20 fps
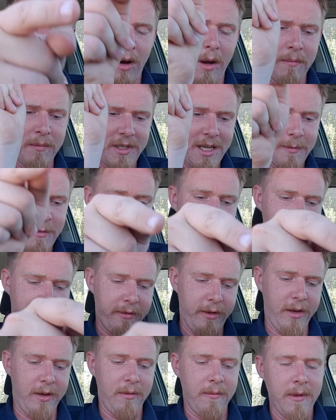one.
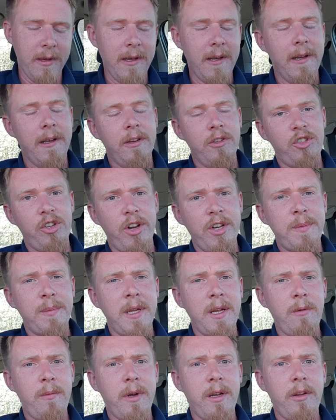Demographic shows
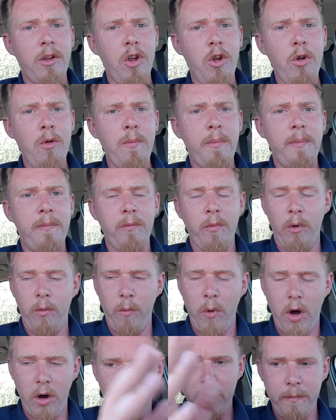me
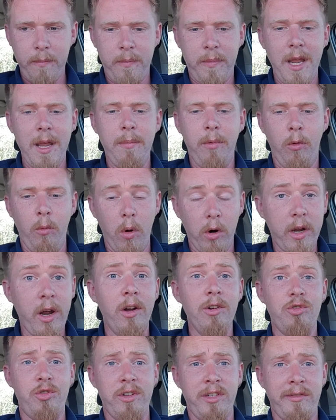what people, what
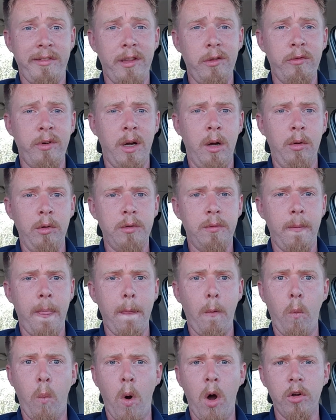countries around the world
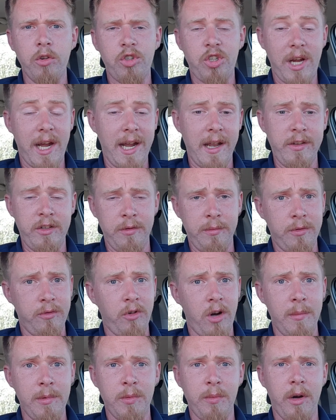watch and
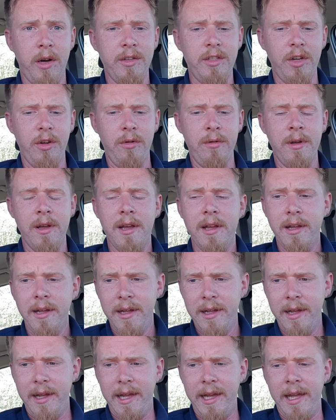subscribe to what I do.
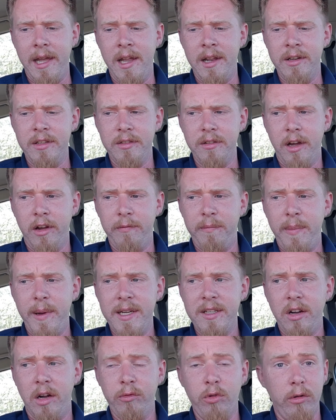And
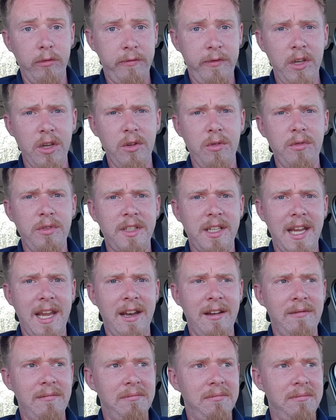I've got views
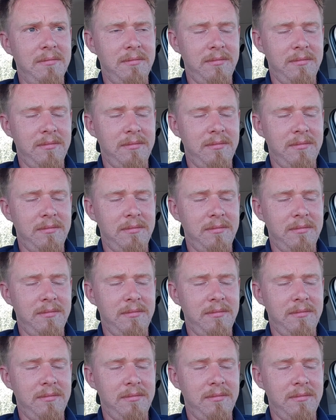in,